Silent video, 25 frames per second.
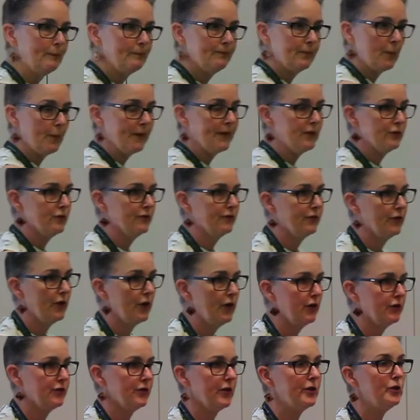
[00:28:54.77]
the pencil
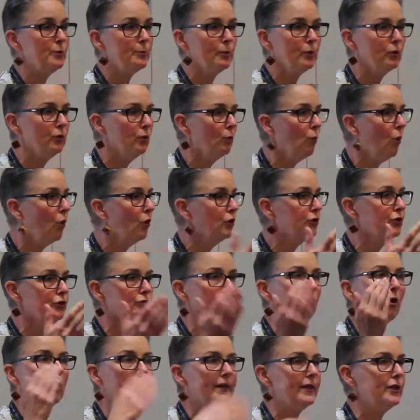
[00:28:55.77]
first, then you put the
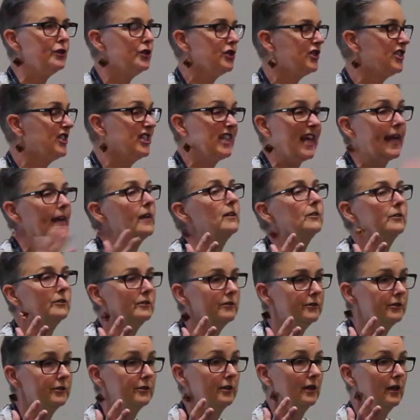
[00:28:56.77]
water on in just
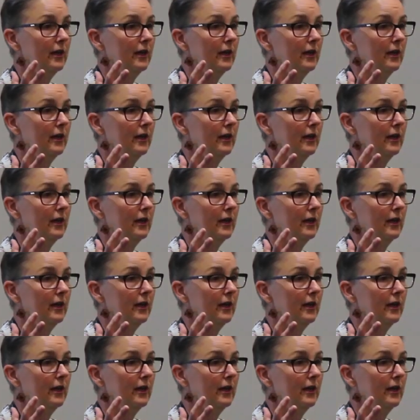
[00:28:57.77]
seconds,